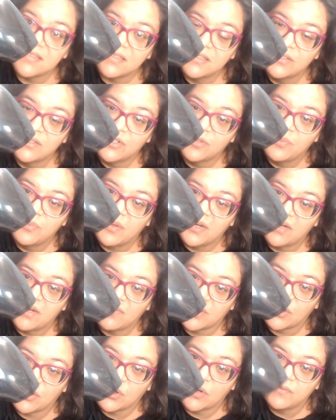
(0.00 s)
a little bit of
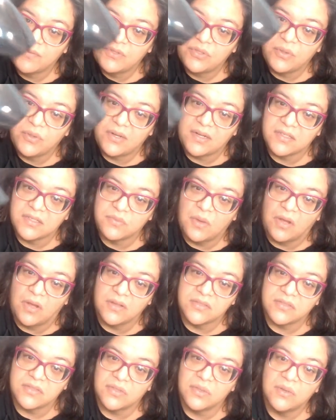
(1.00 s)
a curve to it as well.
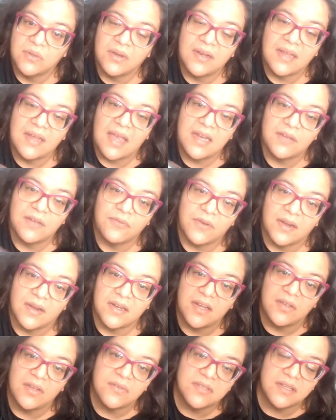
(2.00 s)
So again, if you're going
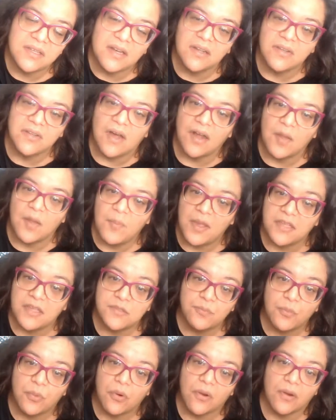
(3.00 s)
to use it along a
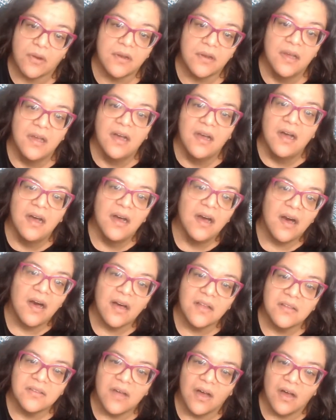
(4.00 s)
baseboard
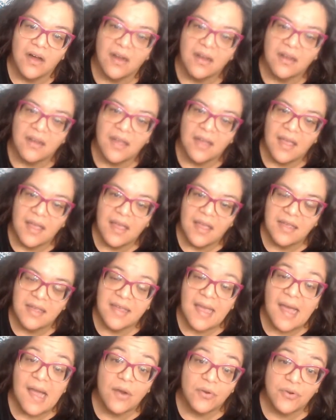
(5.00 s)
along a
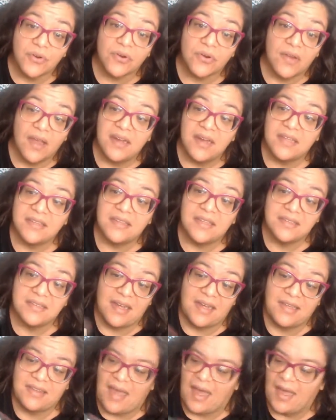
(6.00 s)
counter, anything
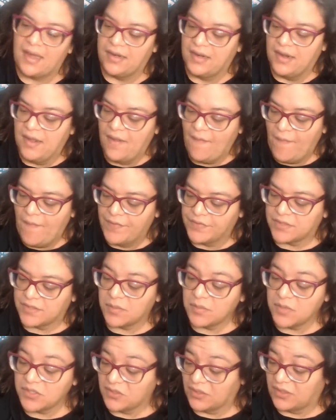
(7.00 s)
like that. So let
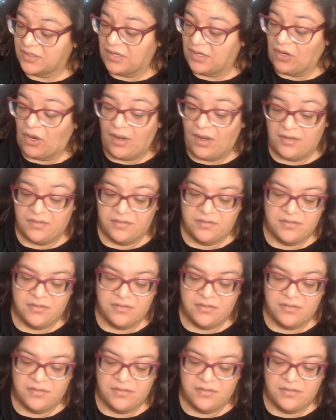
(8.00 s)
me turn it on.